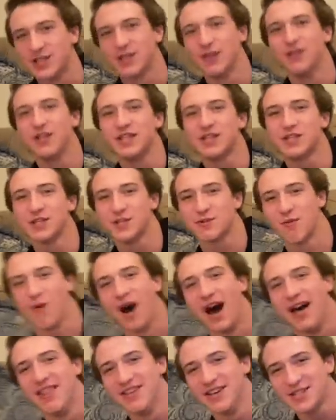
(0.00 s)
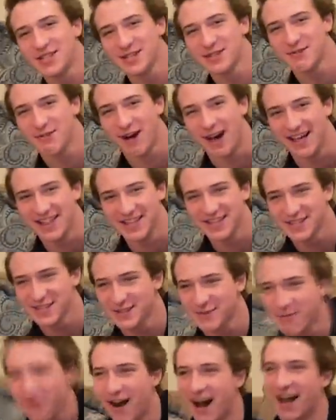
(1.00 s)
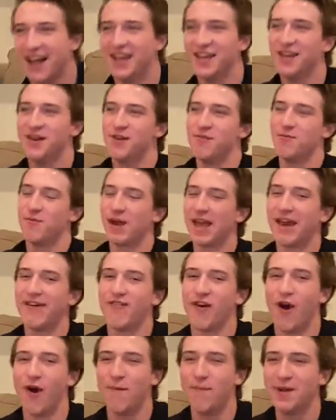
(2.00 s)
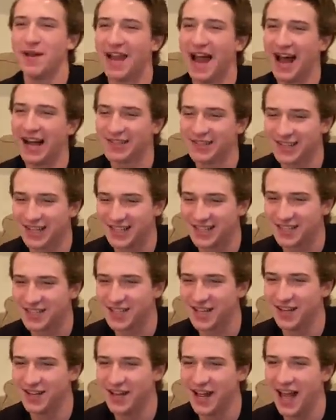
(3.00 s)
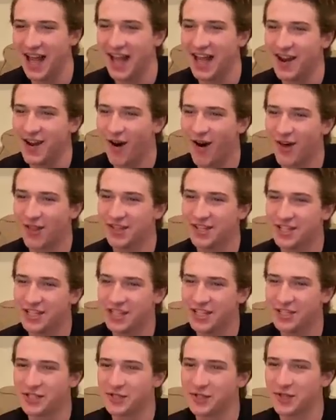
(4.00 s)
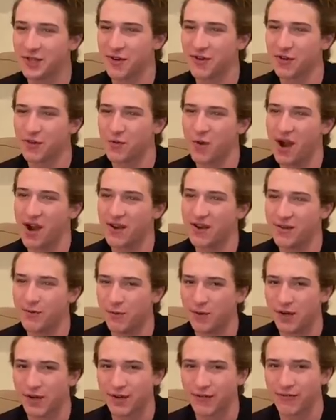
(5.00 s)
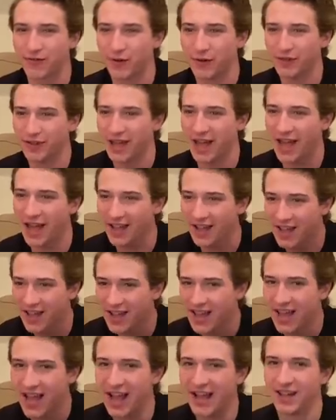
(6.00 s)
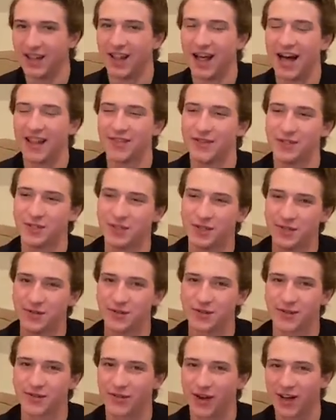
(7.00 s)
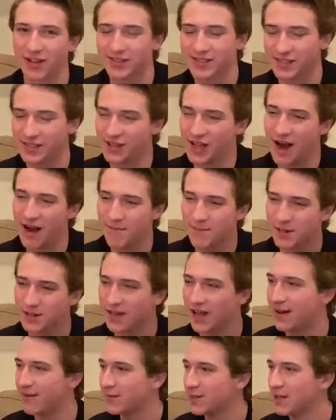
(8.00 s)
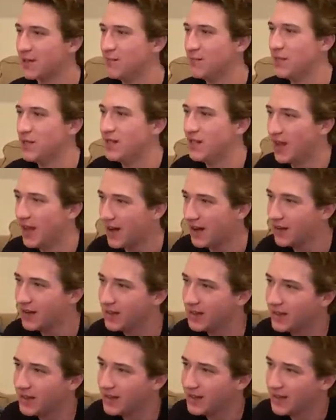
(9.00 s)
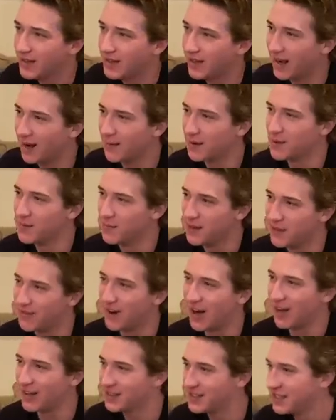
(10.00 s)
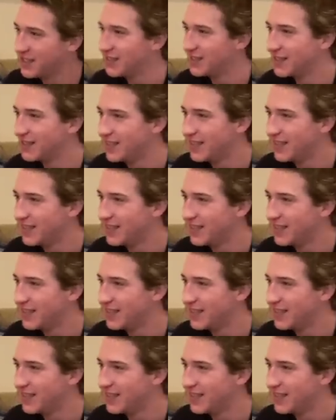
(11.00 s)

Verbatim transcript: so this is why. This is why. This okay, is why. what's going on? We have open house on Sunday, and all the teachers are required to work a full day, uh, and a lot of the ah. students are volunteering. I'm a, I'm gonna be there. That is the students. I'm gonna be volunteering.